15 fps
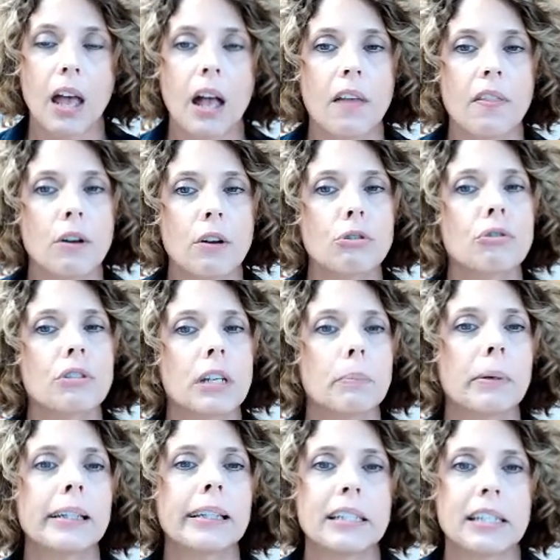Those are
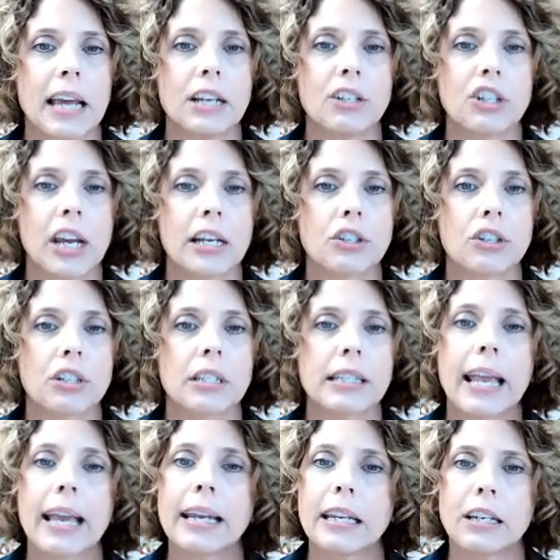typically date changes
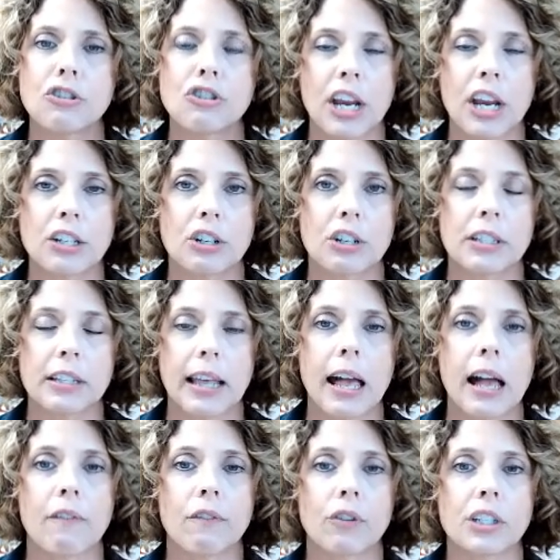and any changes that
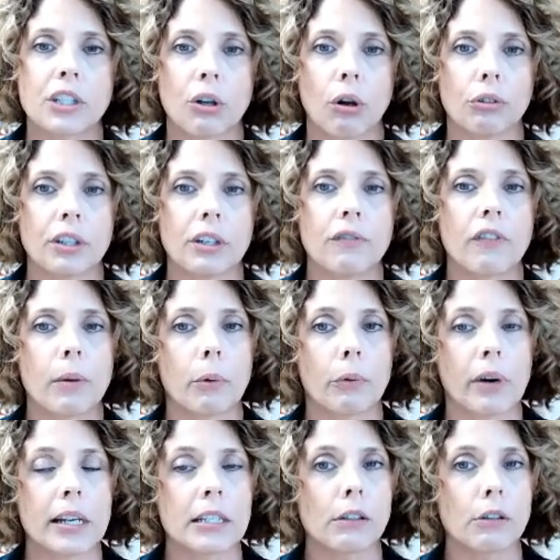have resulted from a
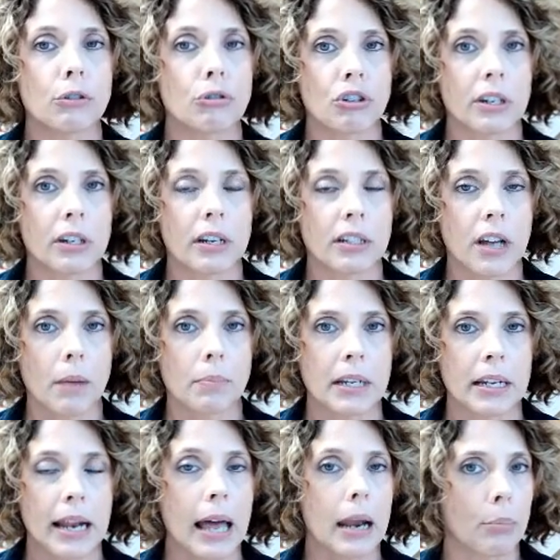resolution adopted
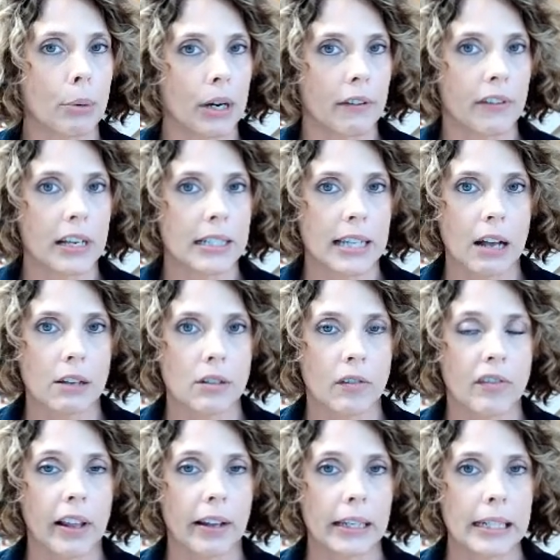at a previous House of
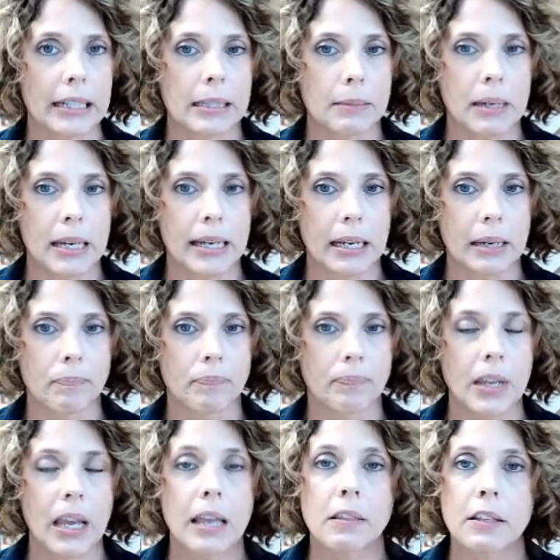Delegates meeting.
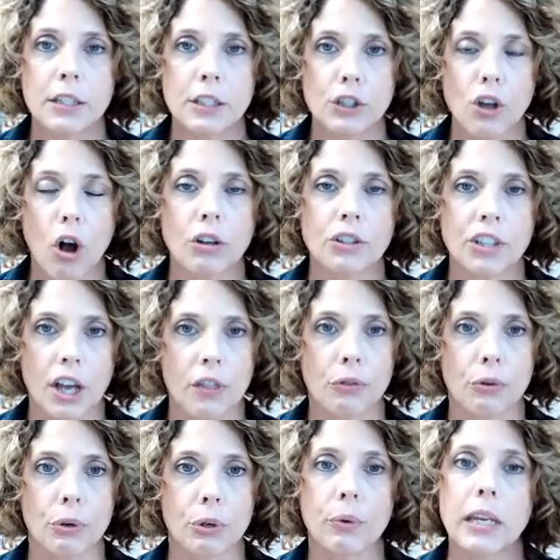This is all done
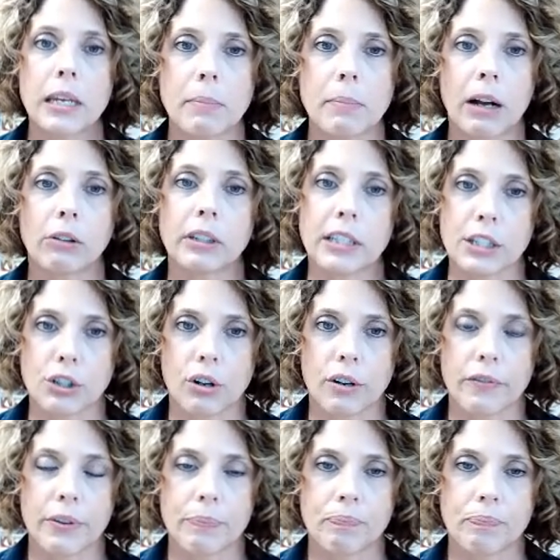through email listserv.
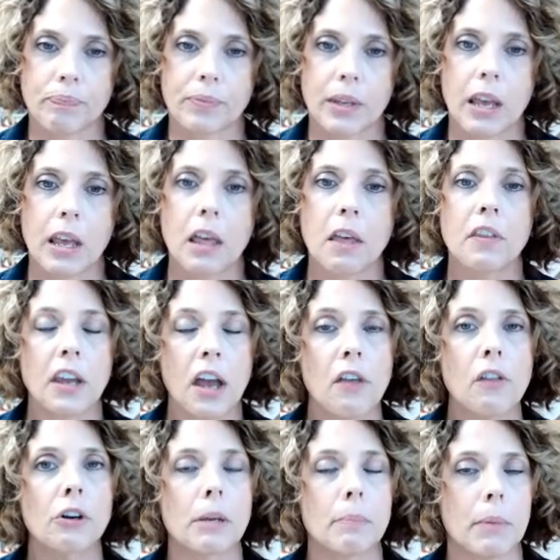The other
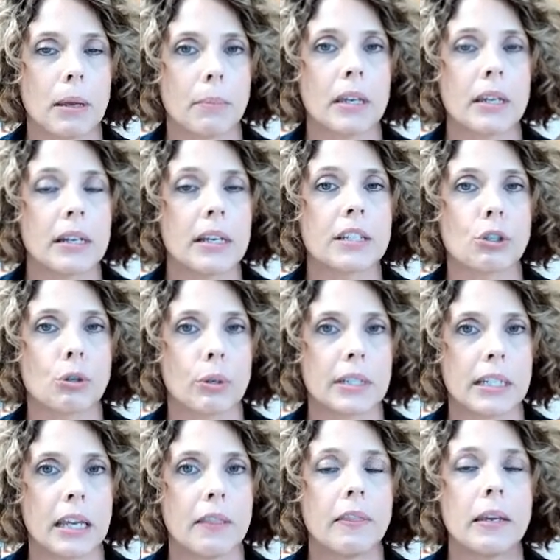commitment is to
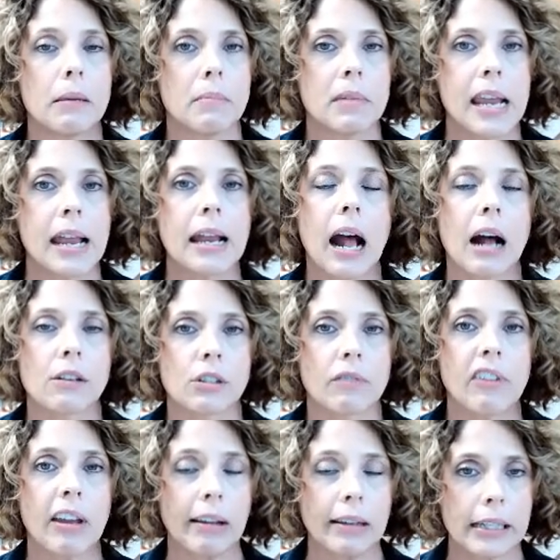attend the MDA House of
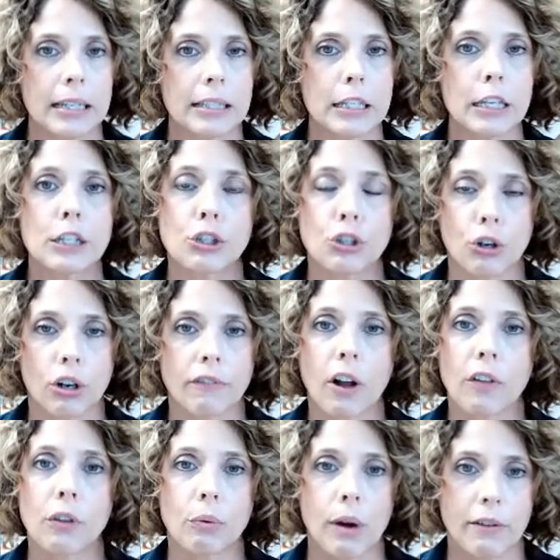Delegates and serve on
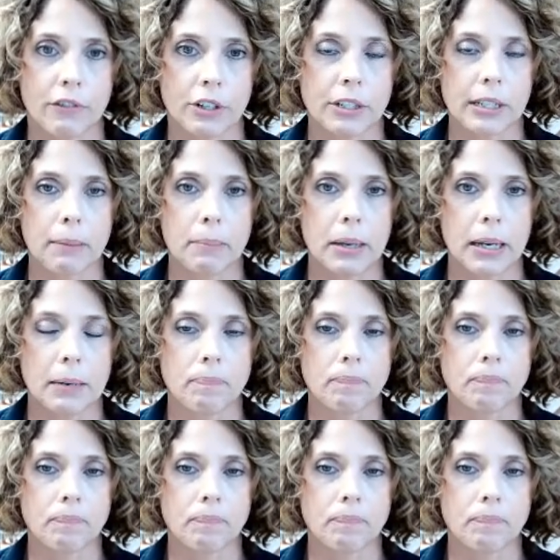the reference committee.